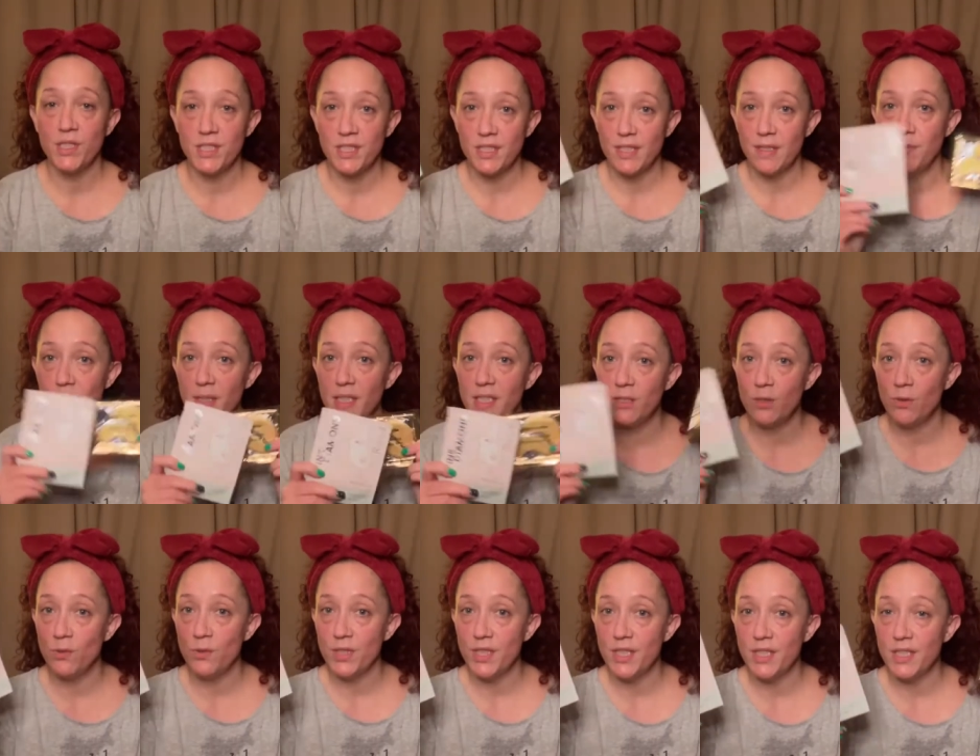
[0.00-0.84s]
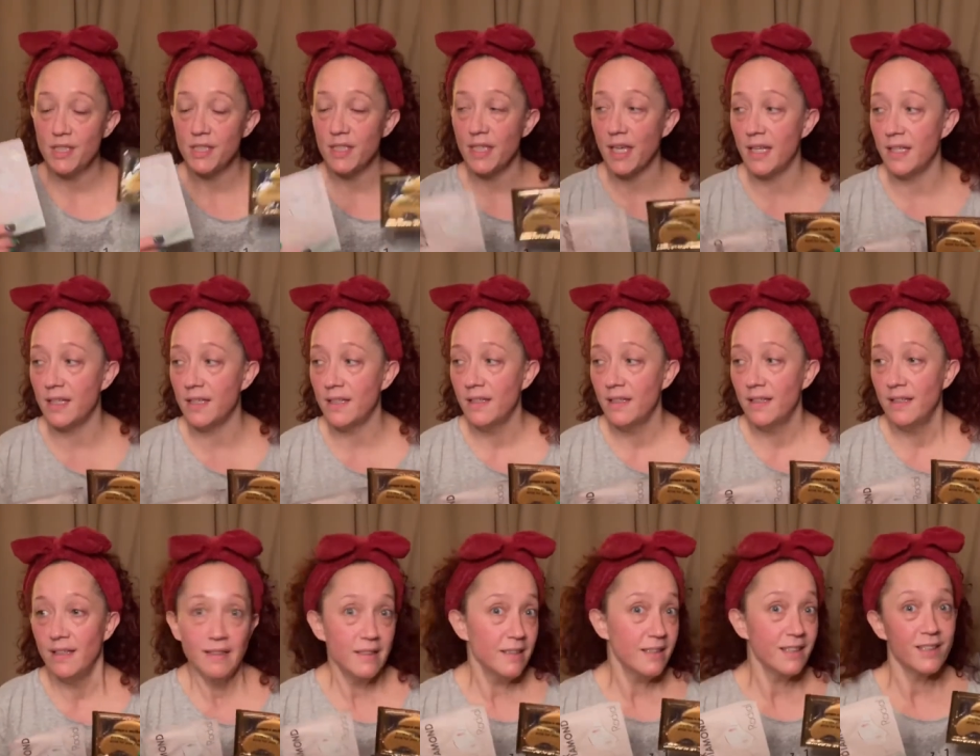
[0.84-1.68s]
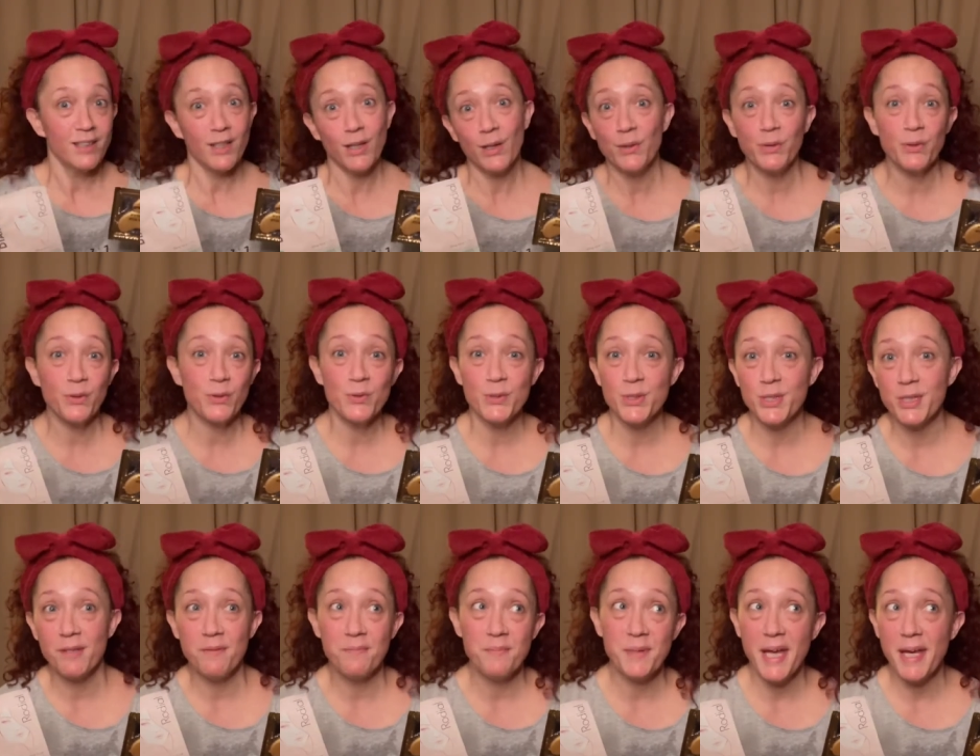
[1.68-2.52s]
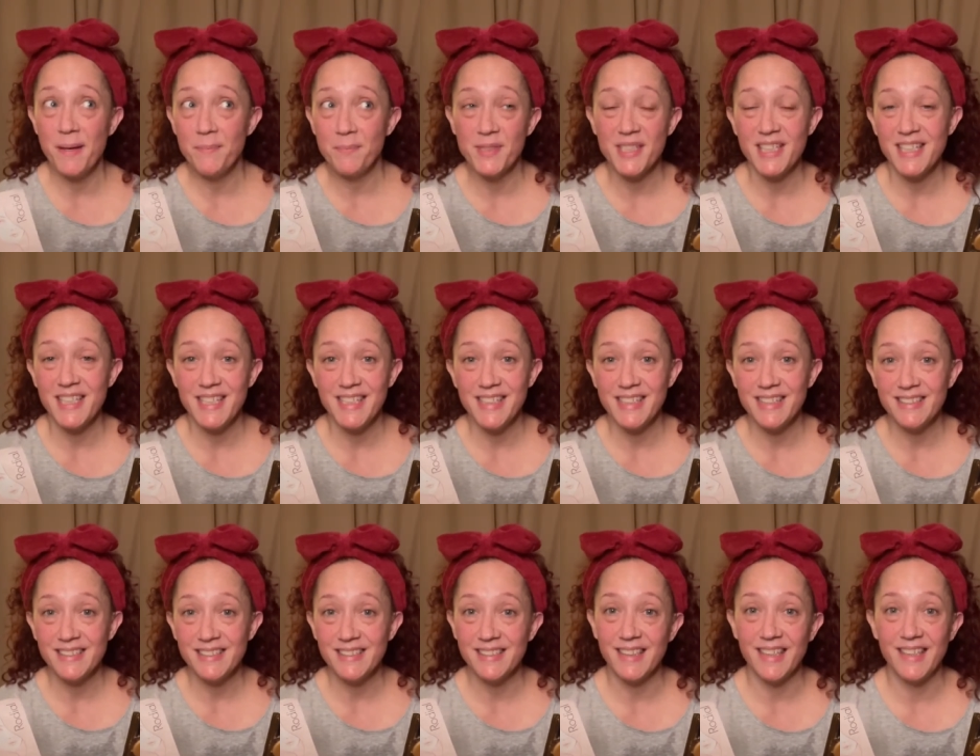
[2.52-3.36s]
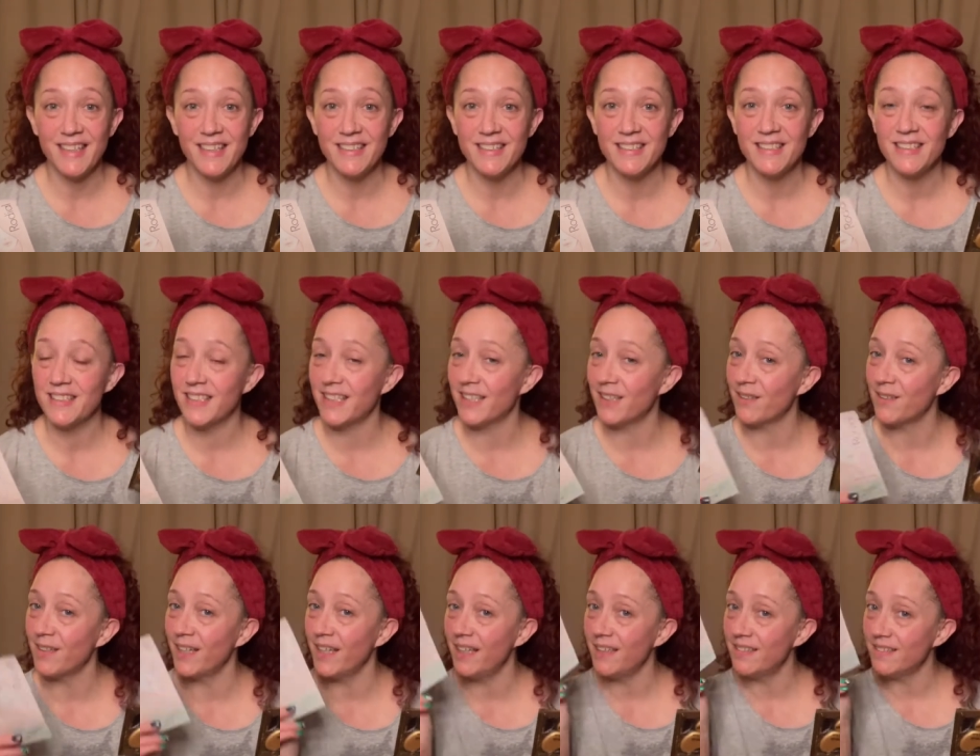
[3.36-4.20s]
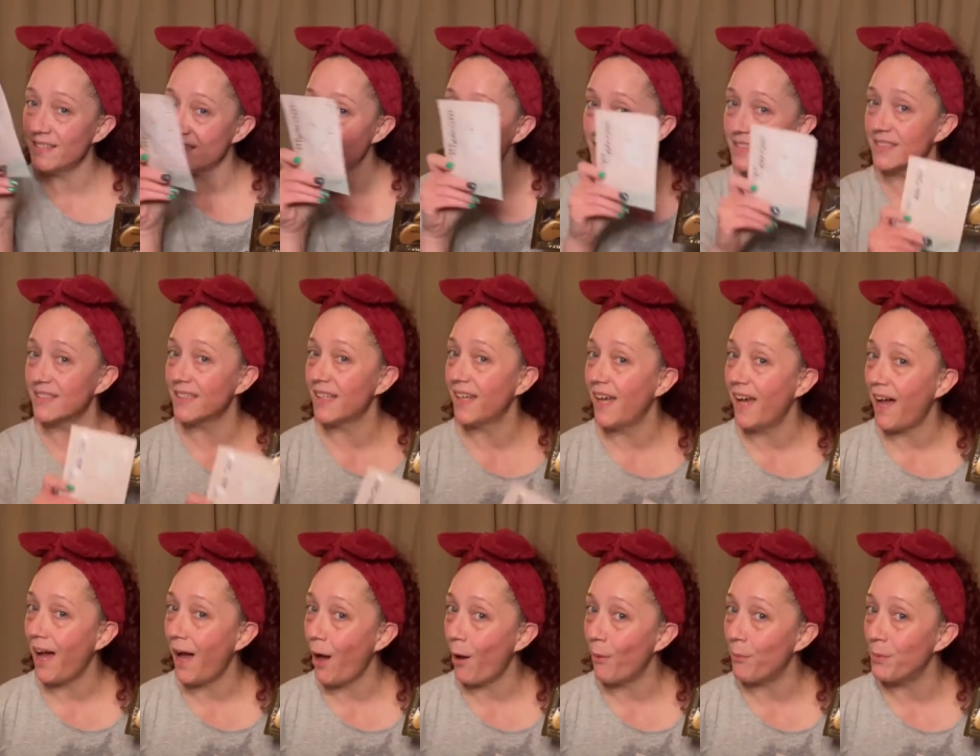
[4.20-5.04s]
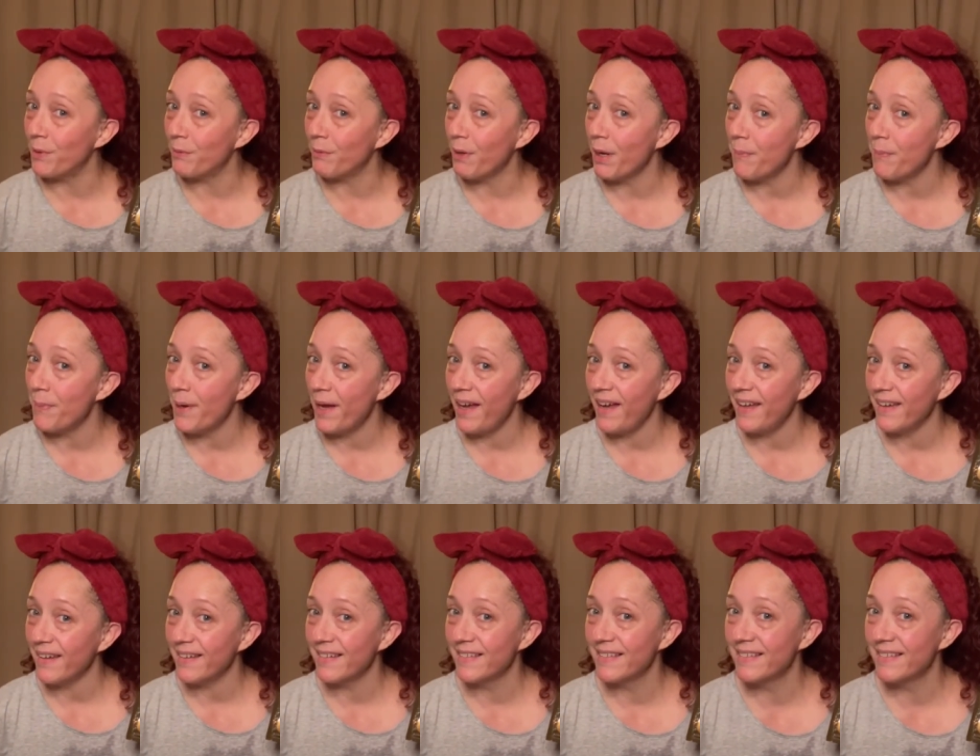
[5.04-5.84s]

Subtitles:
see me do this and go through some empties, then stick around because I'll be right back.